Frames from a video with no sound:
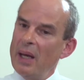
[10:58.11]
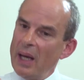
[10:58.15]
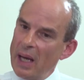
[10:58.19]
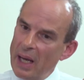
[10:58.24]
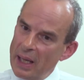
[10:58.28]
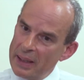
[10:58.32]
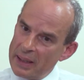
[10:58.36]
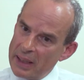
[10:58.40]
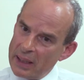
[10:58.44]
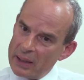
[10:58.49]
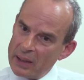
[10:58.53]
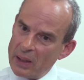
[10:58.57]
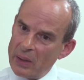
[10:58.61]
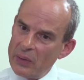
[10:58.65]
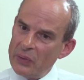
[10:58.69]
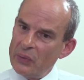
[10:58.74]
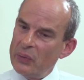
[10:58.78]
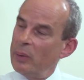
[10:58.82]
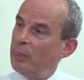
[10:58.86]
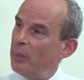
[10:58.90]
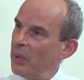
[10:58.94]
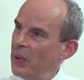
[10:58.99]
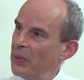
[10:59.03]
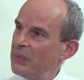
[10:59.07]
and then go
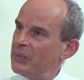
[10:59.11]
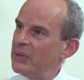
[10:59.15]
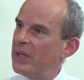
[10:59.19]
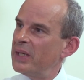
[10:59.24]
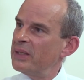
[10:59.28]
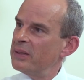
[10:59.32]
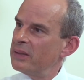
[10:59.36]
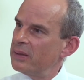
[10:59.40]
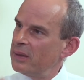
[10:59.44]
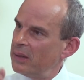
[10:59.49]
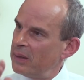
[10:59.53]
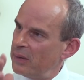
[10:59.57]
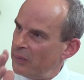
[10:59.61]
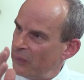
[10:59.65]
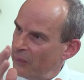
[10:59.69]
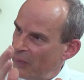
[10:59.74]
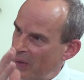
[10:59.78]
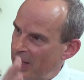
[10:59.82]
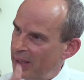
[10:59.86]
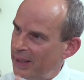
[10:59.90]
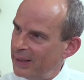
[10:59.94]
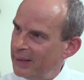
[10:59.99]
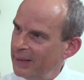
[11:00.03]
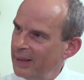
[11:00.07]
through a process to
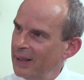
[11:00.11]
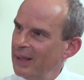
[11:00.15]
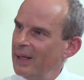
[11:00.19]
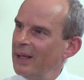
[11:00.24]
define